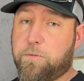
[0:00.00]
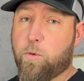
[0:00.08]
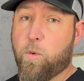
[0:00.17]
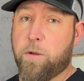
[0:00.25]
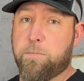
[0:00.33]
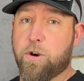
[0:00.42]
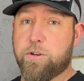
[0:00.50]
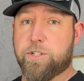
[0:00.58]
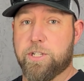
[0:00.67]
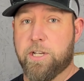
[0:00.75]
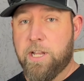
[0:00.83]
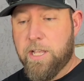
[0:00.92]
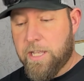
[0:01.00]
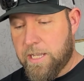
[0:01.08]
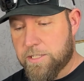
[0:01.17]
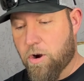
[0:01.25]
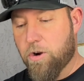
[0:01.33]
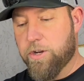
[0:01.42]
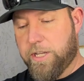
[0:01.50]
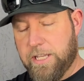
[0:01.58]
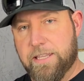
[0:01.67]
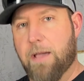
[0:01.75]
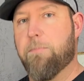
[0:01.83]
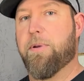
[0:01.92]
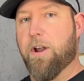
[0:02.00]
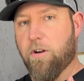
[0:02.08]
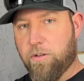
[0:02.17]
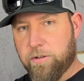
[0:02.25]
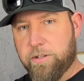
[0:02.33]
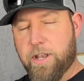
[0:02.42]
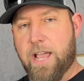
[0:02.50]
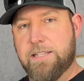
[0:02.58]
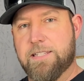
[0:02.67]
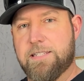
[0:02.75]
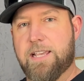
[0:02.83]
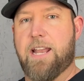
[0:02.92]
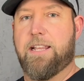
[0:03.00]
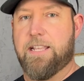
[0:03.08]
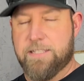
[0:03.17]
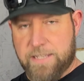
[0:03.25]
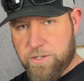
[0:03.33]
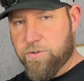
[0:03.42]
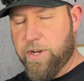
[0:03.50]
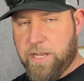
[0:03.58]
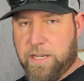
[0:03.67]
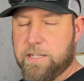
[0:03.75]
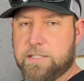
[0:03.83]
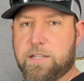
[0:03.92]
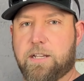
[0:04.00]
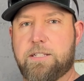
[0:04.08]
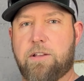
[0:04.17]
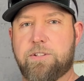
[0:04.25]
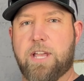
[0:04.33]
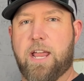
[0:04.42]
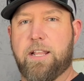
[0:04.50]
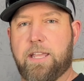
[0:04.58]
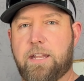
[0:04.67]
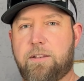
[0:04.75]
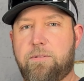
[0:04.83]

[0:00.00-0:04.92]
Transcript: for one person, it's hard to get that barrel nice and tight against that tree and get it sucked down tight again.